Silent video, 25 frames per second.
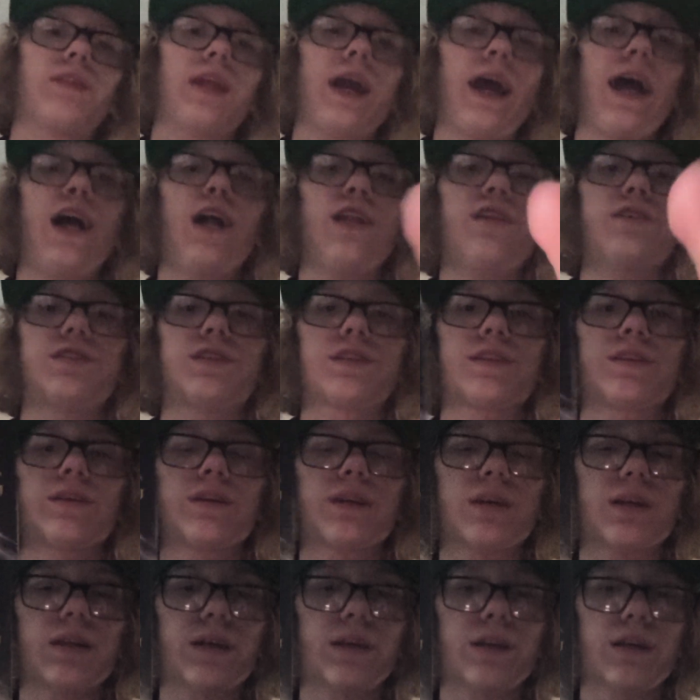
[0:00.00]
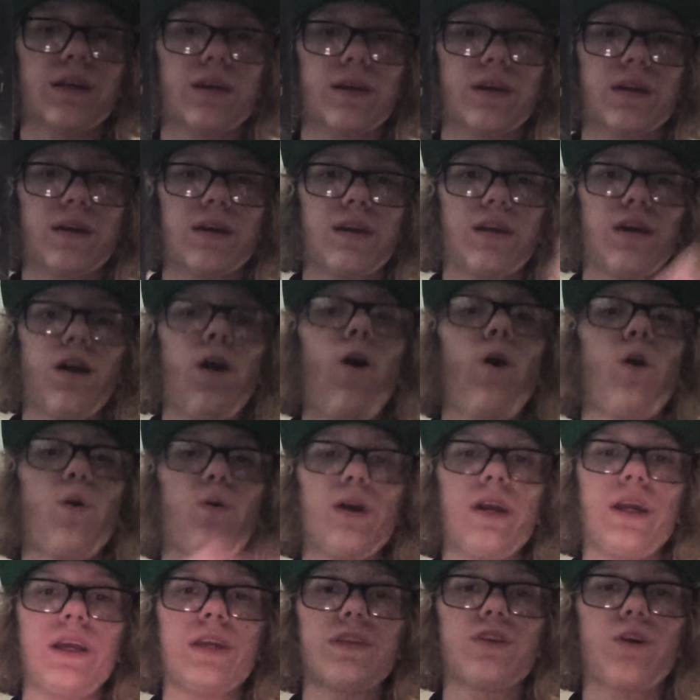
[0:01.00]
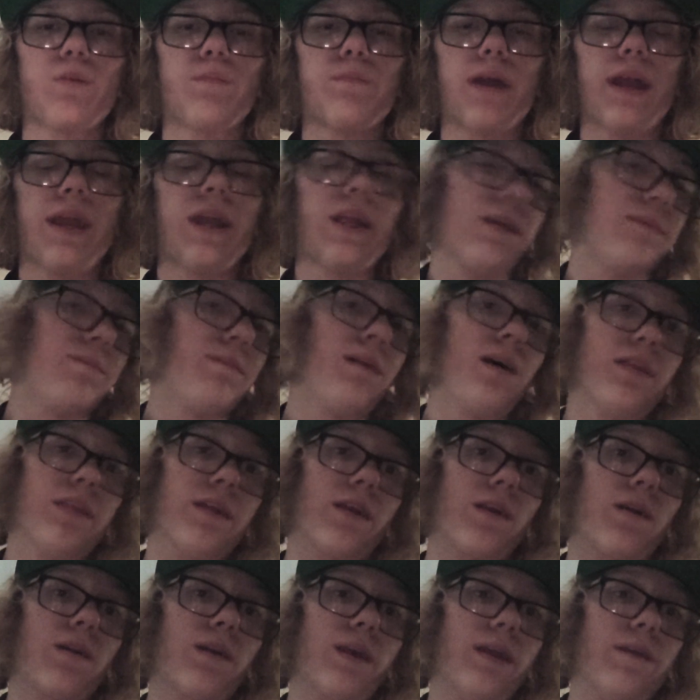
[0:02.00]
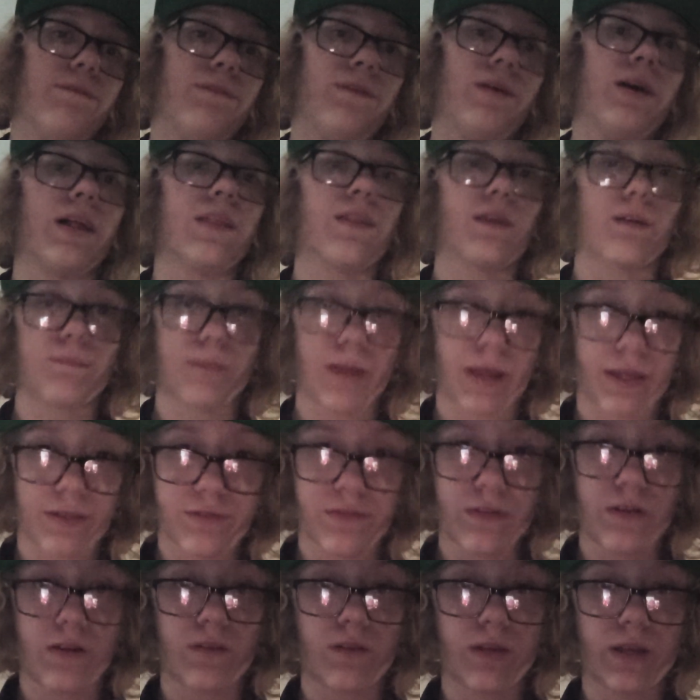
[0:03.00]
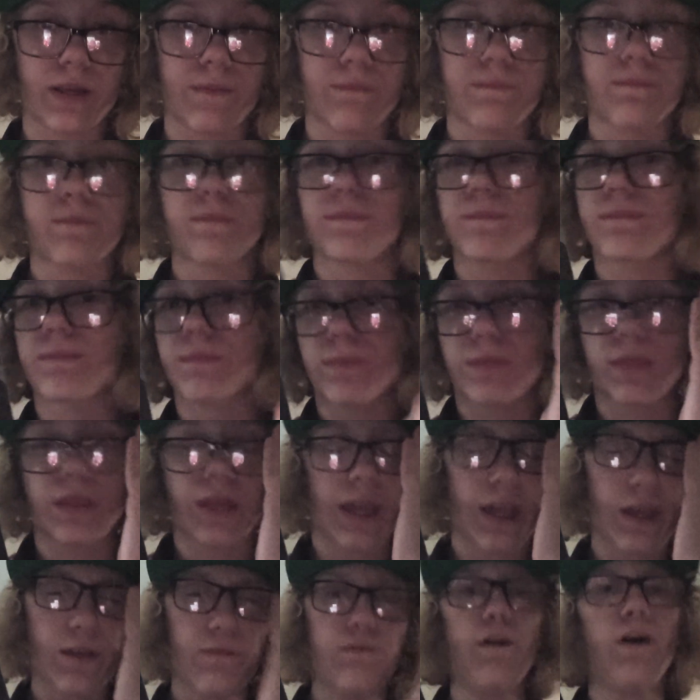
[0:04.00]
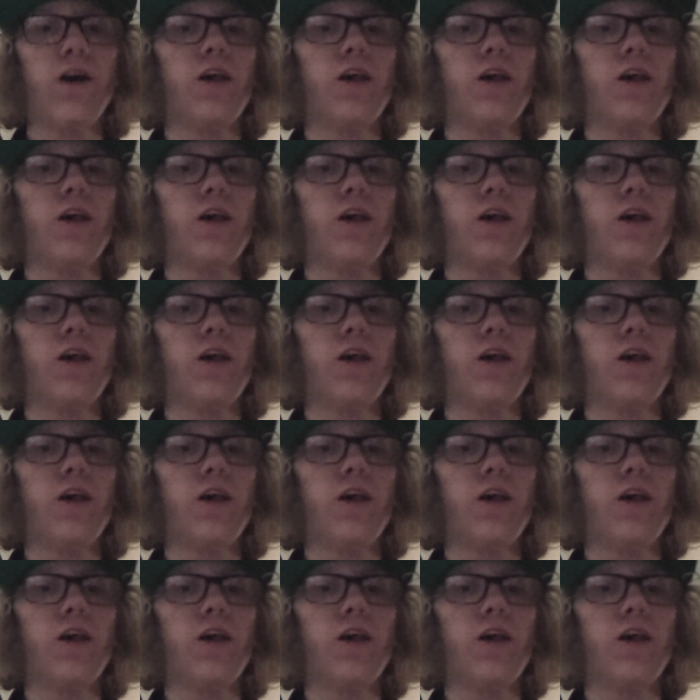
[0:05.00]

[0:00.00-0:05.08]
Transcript: dads always obey your mother and father, basically. He